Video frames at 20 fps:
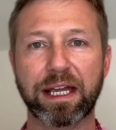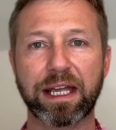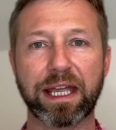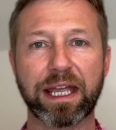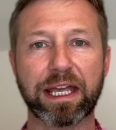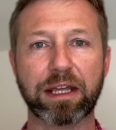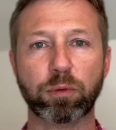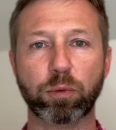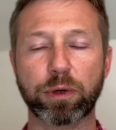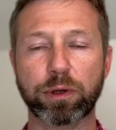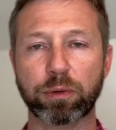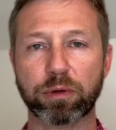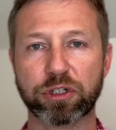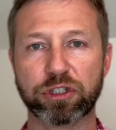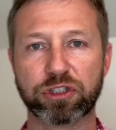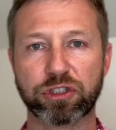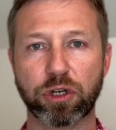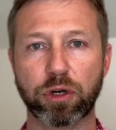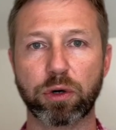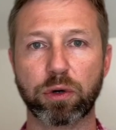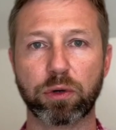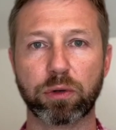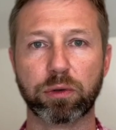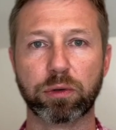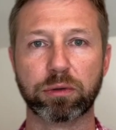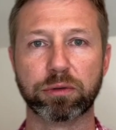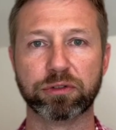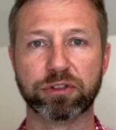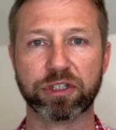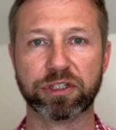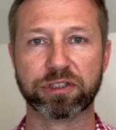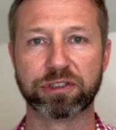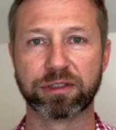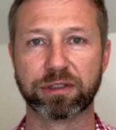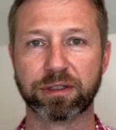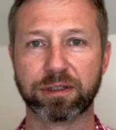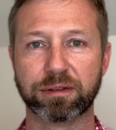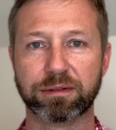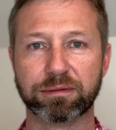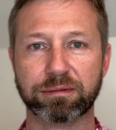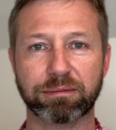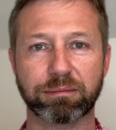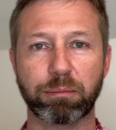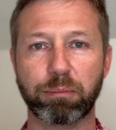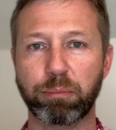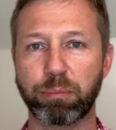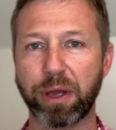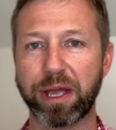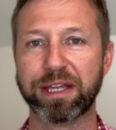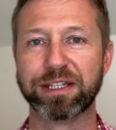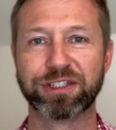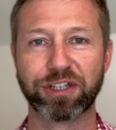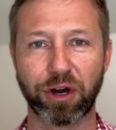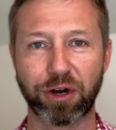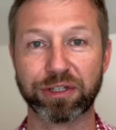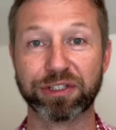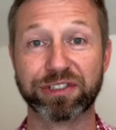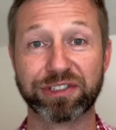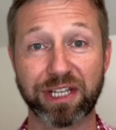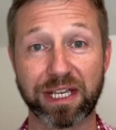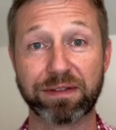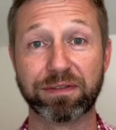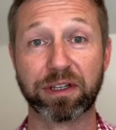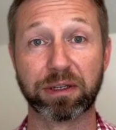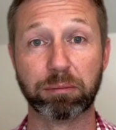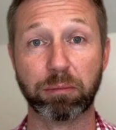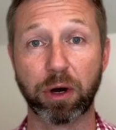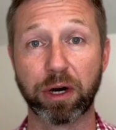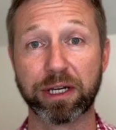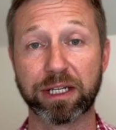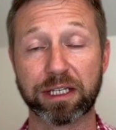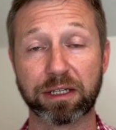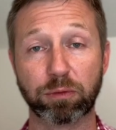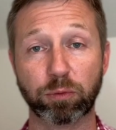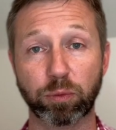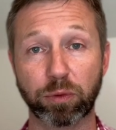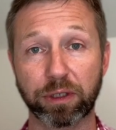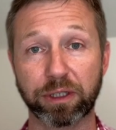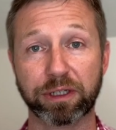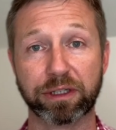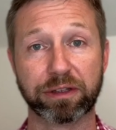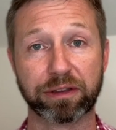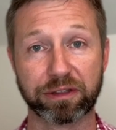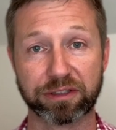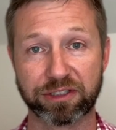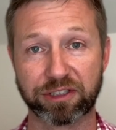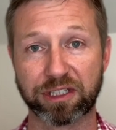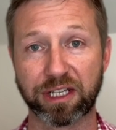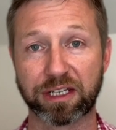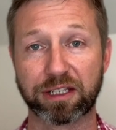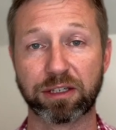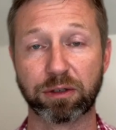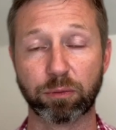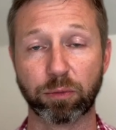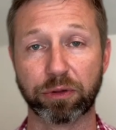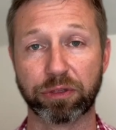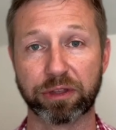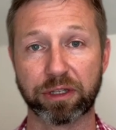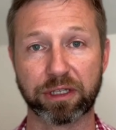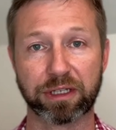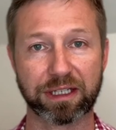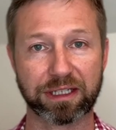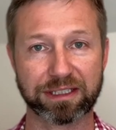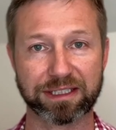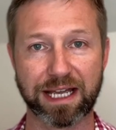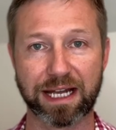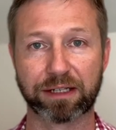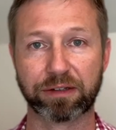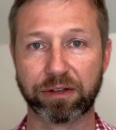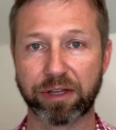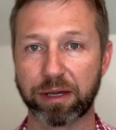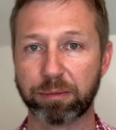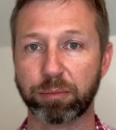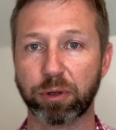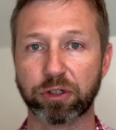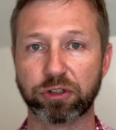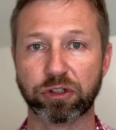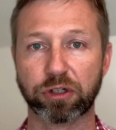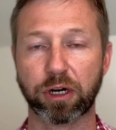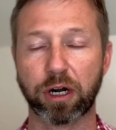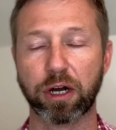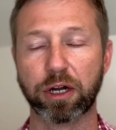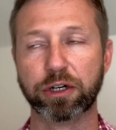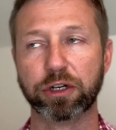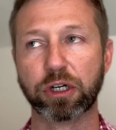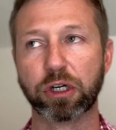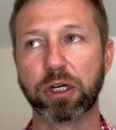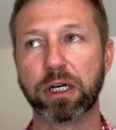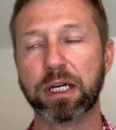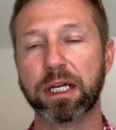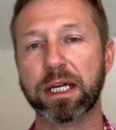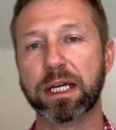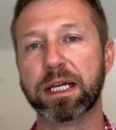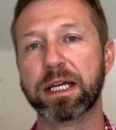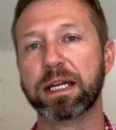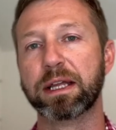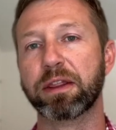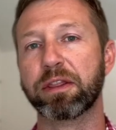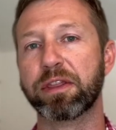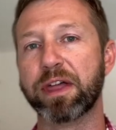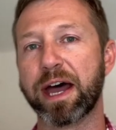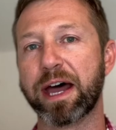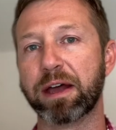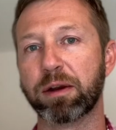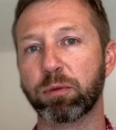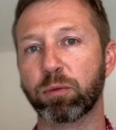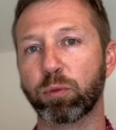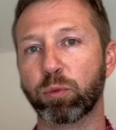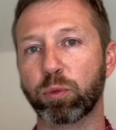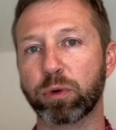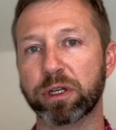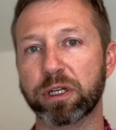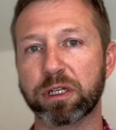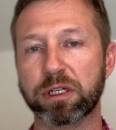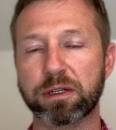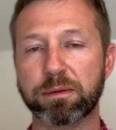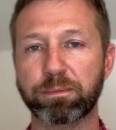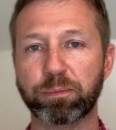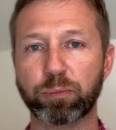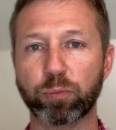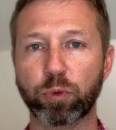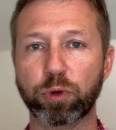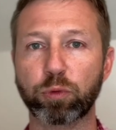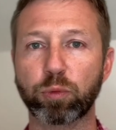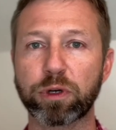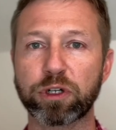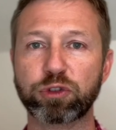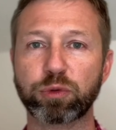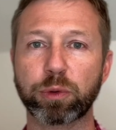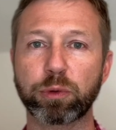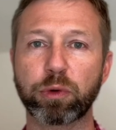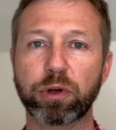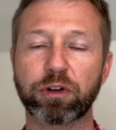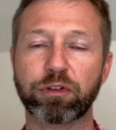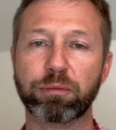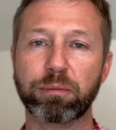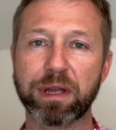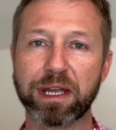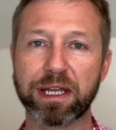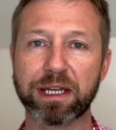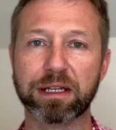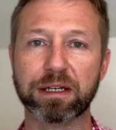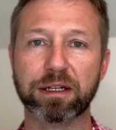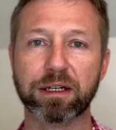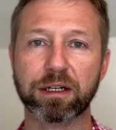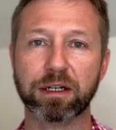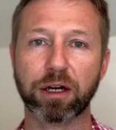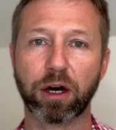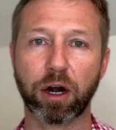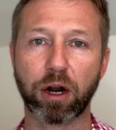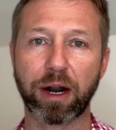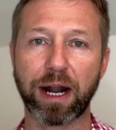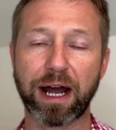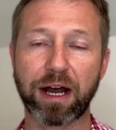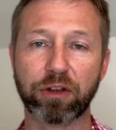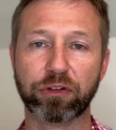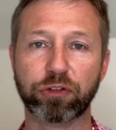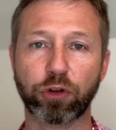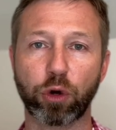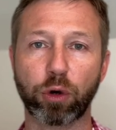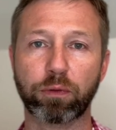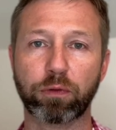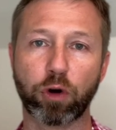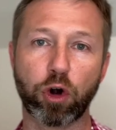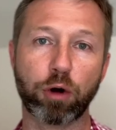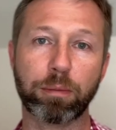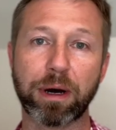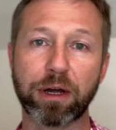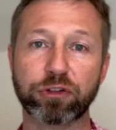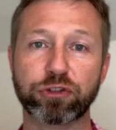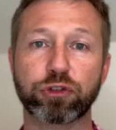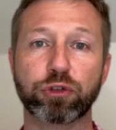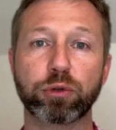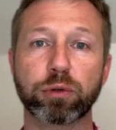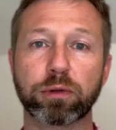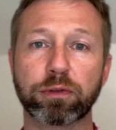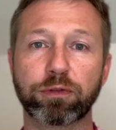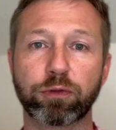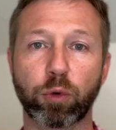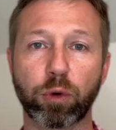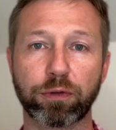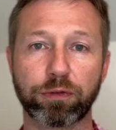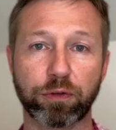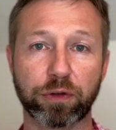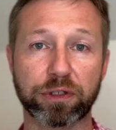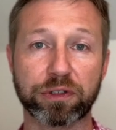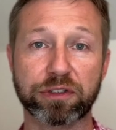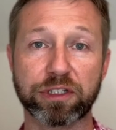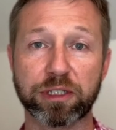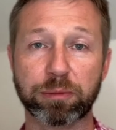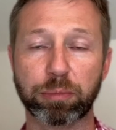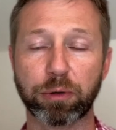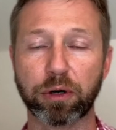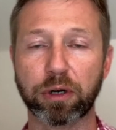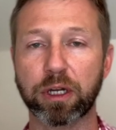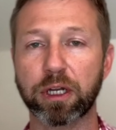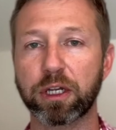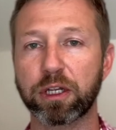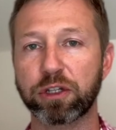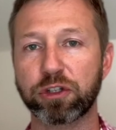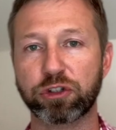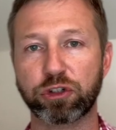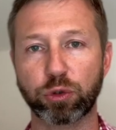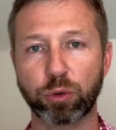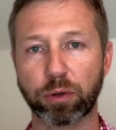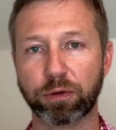And we were so just bent on saving money and really sticking within exactly that budget or under, that we we wish we would have made our house overall about two or four foot deeper. Two or